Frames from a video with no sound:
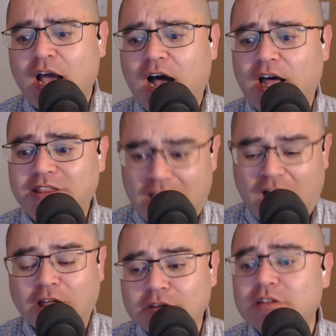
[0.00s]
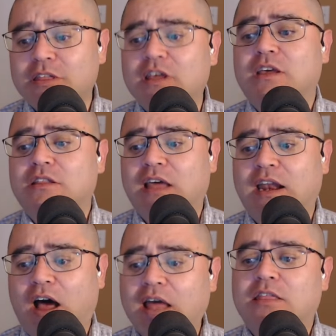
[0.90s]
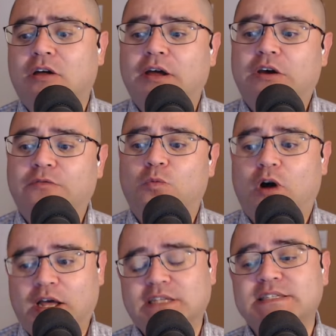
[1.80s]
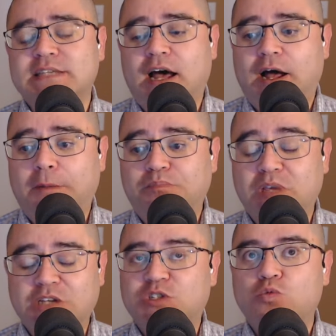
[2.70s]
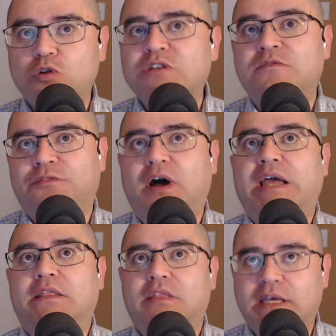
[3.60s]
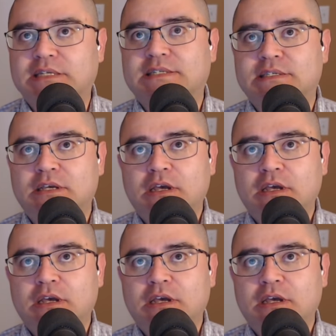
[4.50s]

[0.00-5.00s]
uh, the other thing that i thought of was um, because you wouldn't find this